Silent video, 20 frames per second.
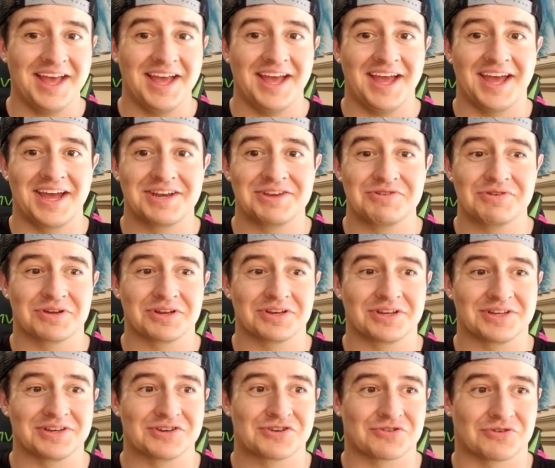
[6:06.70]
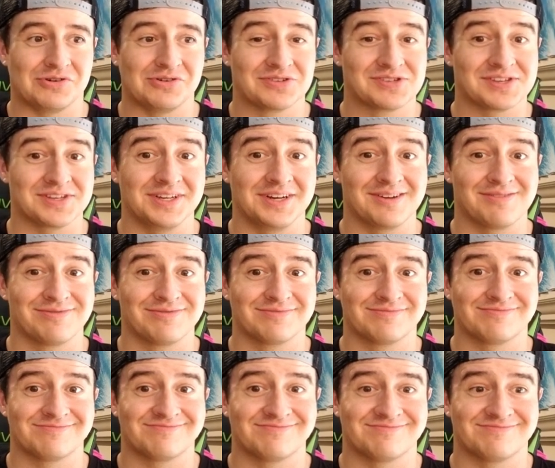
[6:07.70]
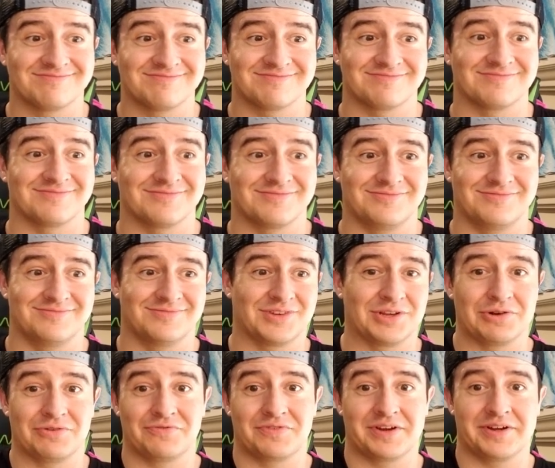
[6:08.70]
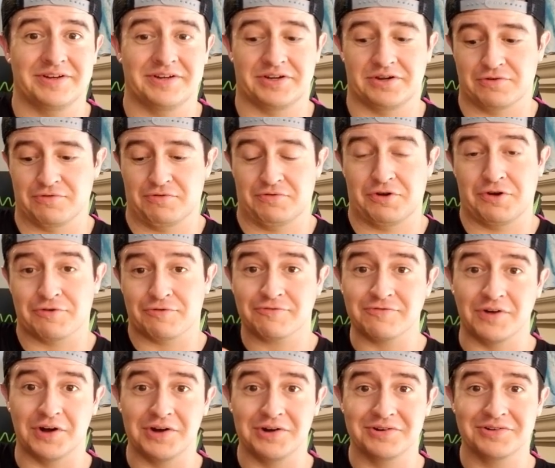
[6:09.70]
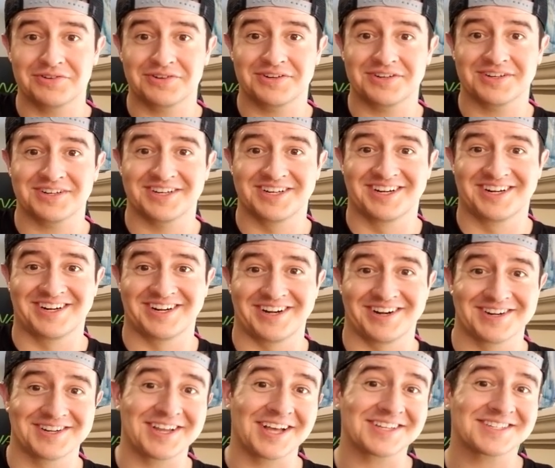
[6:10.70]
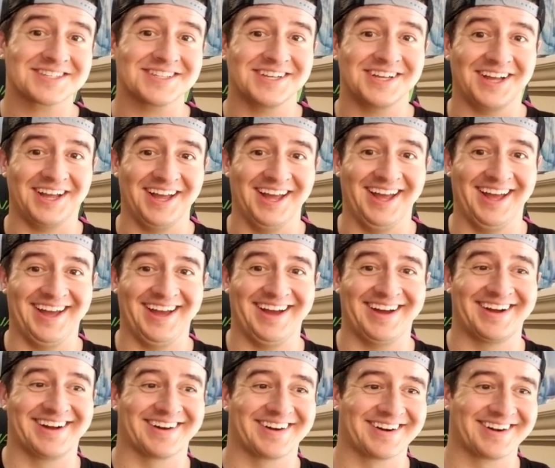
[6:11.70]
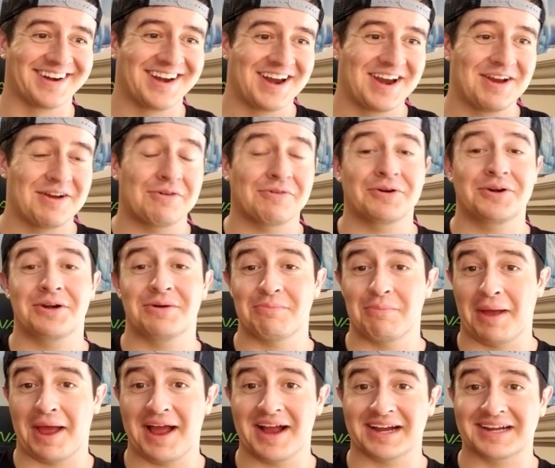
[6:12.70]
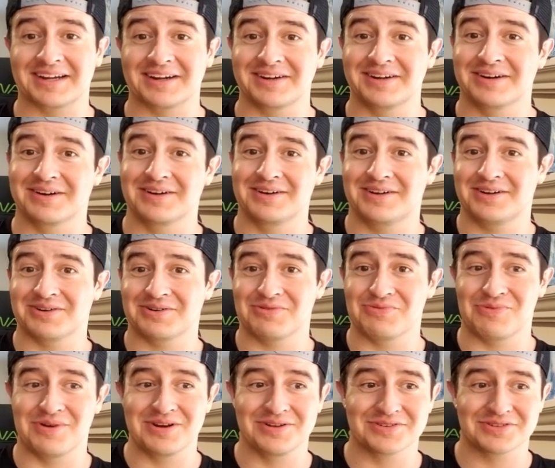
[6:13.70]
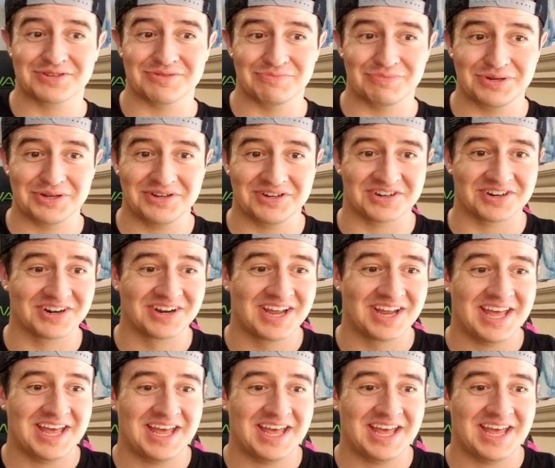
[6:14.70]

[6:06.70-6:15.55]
and you can control stuff, via your phone or your Tesla or your Mac or your Windows computer.